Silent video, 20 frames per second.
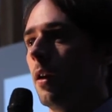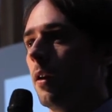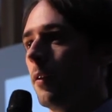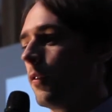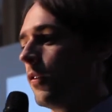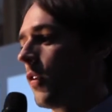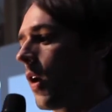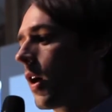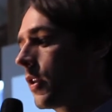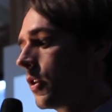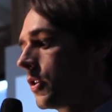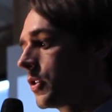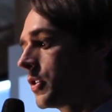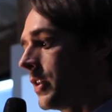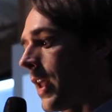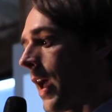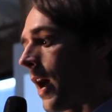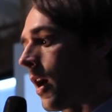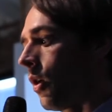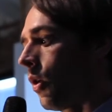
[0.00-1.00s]
Fathers
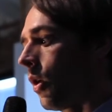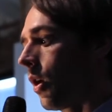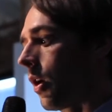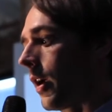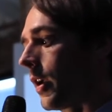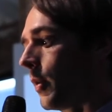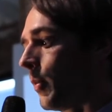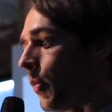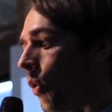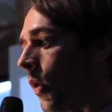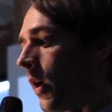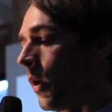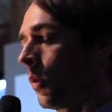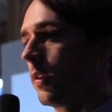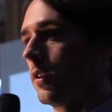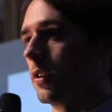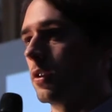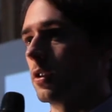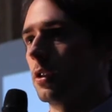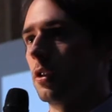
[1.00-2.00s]
now are at a point where
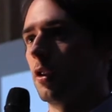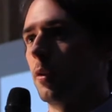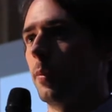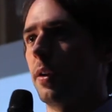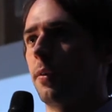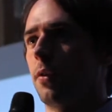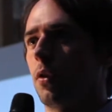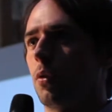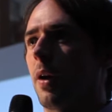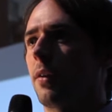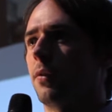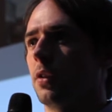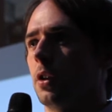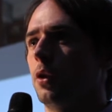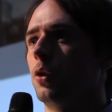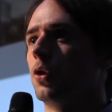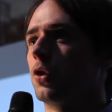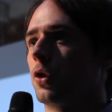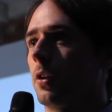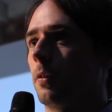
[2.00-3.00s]
there's a little bit of a
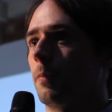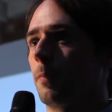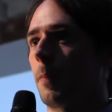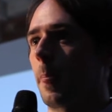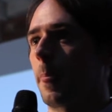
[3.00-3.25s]
revolution.